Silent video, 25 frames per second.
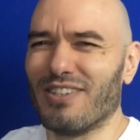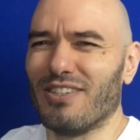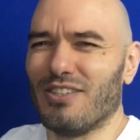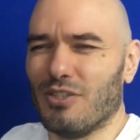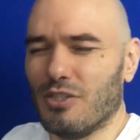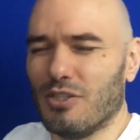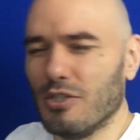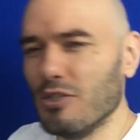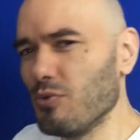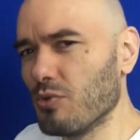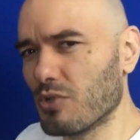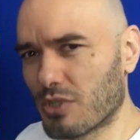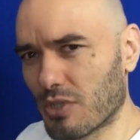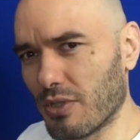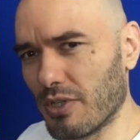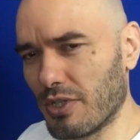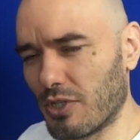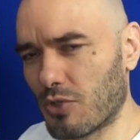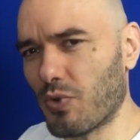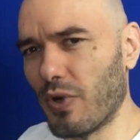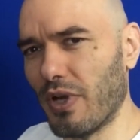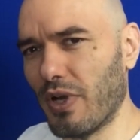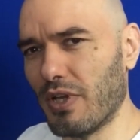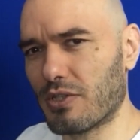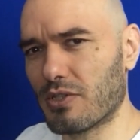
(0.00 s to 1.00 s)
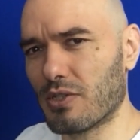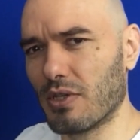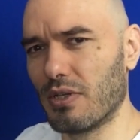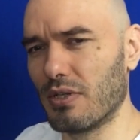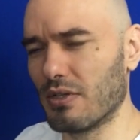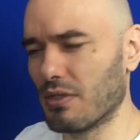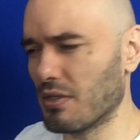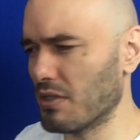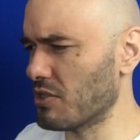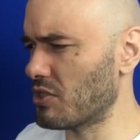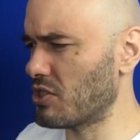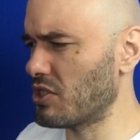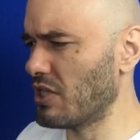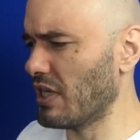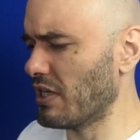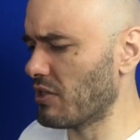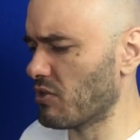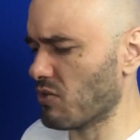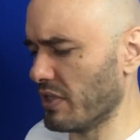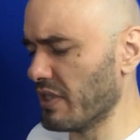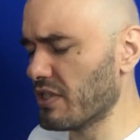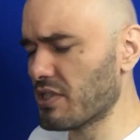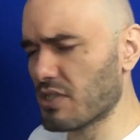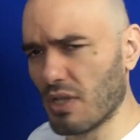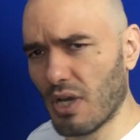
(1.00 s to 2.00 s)
Usually translated as
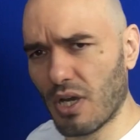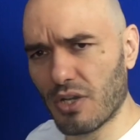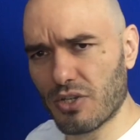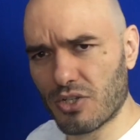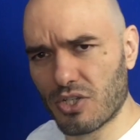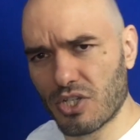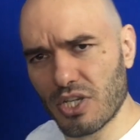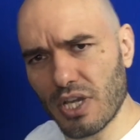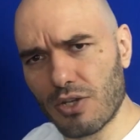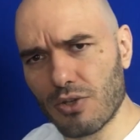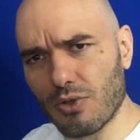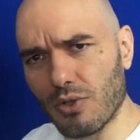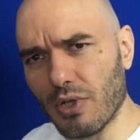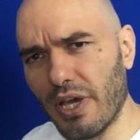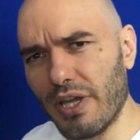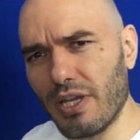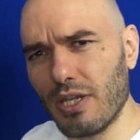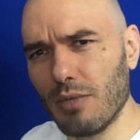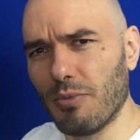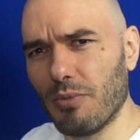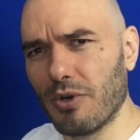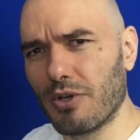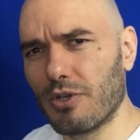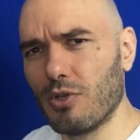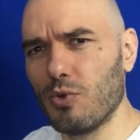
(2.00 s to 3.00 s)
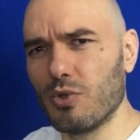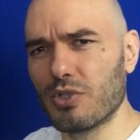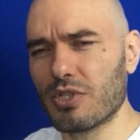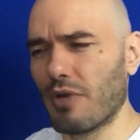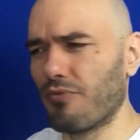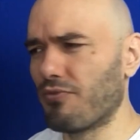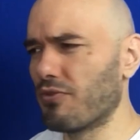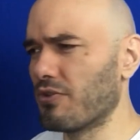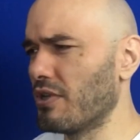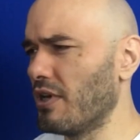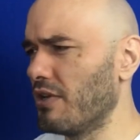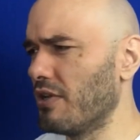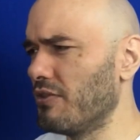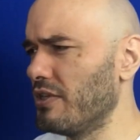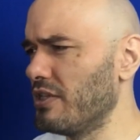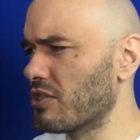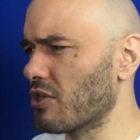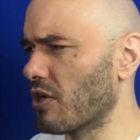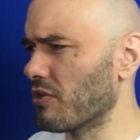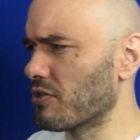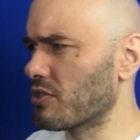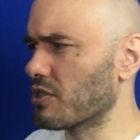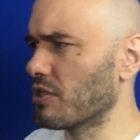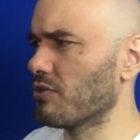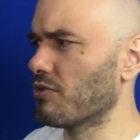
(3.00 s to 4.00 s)
gentle. It's not gentle. Anybody who's ever done these
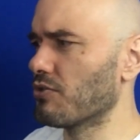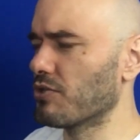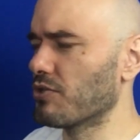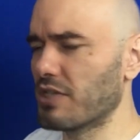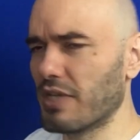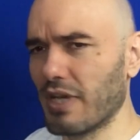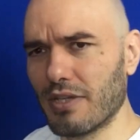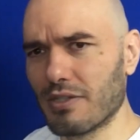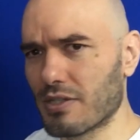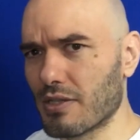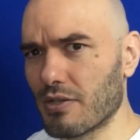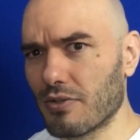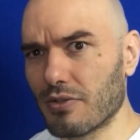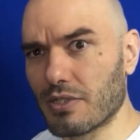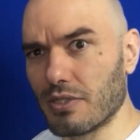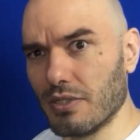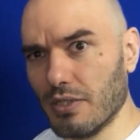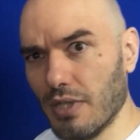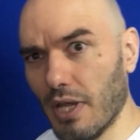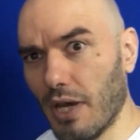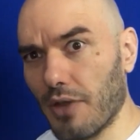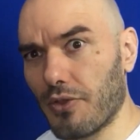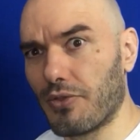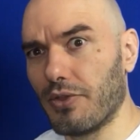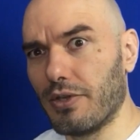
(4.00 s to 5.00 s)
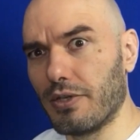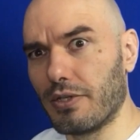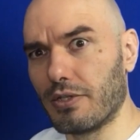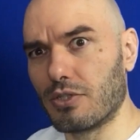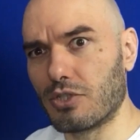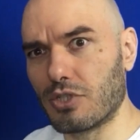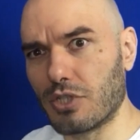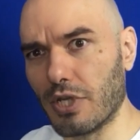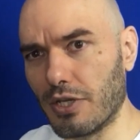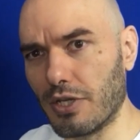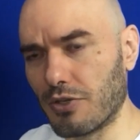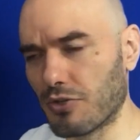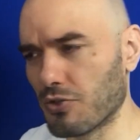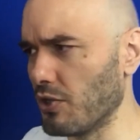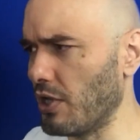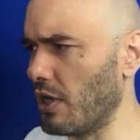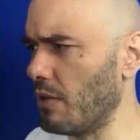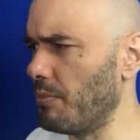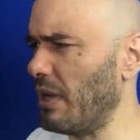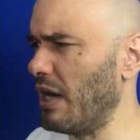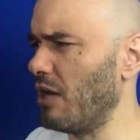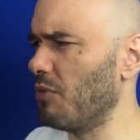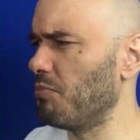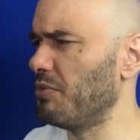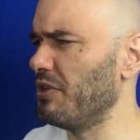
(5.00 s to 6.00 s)
arts understands there's nothing gentle
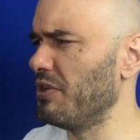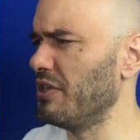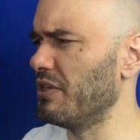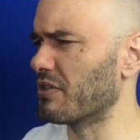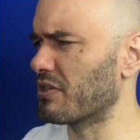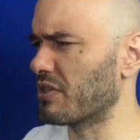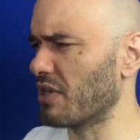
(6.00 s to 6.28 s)
about being